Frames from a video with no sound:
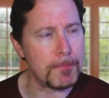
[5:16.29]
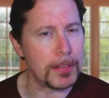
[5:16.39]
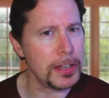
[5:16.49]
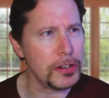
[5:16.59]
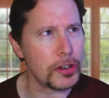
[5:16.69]

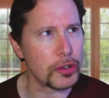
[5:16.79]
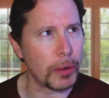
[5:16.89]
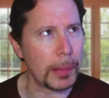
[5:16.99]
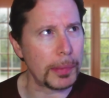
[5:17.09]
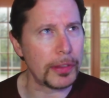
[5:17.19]
he's
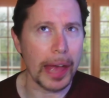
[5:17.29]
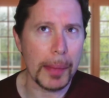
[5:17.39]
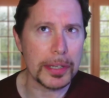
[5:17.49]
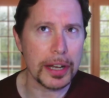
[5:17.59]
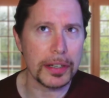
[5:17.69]
describing the
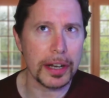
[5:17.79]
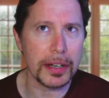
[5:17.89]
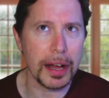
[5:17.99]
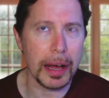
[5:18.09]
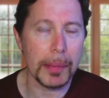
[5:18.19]

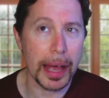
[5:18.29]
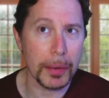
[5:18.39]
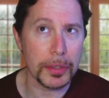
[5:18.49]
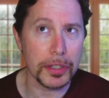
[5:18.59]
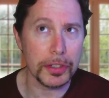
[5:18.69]
Amazon.com
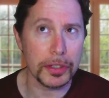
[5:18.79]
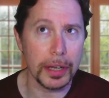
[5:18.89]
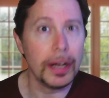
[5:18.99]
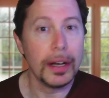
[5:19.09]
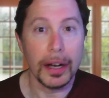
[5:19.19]
acquisition
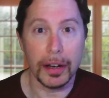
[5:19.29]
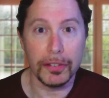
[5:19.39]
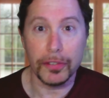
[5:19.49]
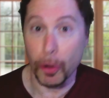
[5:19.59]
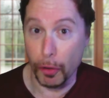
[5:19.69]

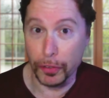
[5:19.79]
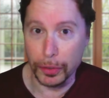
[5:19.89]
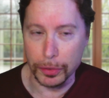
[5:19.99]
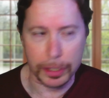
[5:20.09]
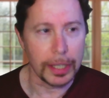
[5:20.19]
of Whole
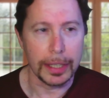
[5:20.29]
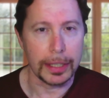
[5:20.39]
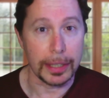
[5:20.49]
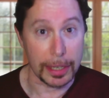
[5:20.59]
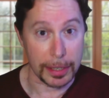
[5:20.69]
Foods.
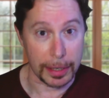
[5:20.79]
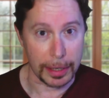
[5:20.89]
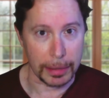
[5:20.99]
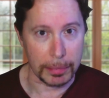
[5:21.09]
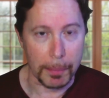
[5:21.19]
Yes, I am.